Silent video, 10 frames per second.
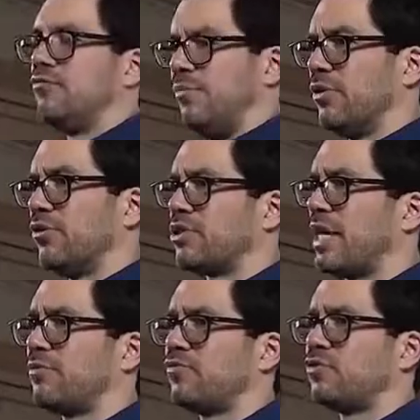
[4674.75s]
If you build
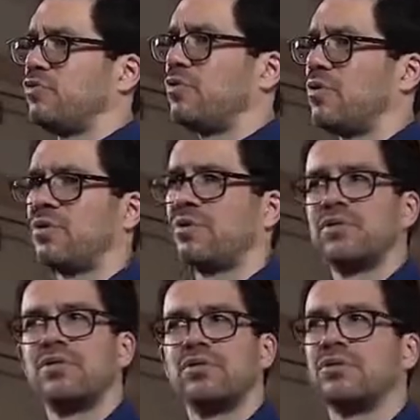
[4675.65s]
those habits for too
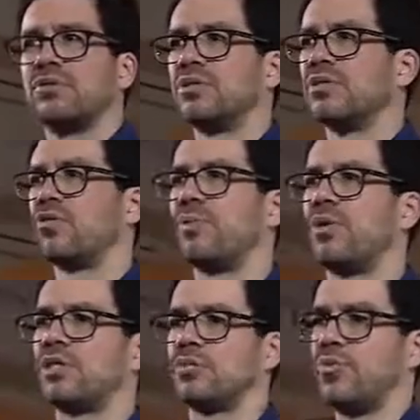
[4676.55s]
long, they're
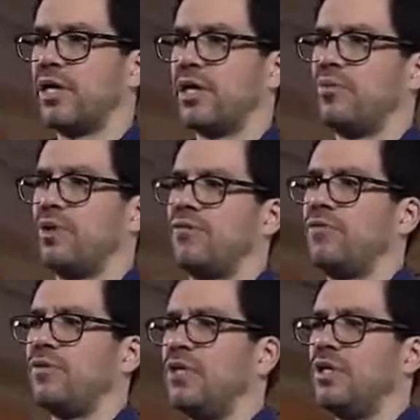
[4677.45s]
impossible to get rid
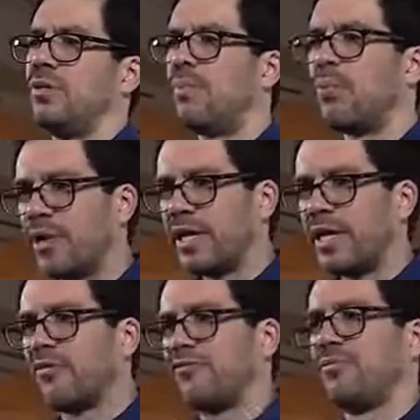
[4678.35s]
of.
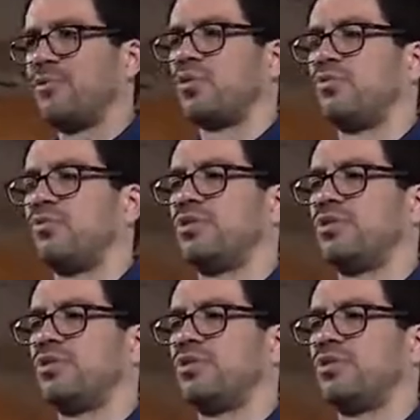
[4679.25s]
Break out from your old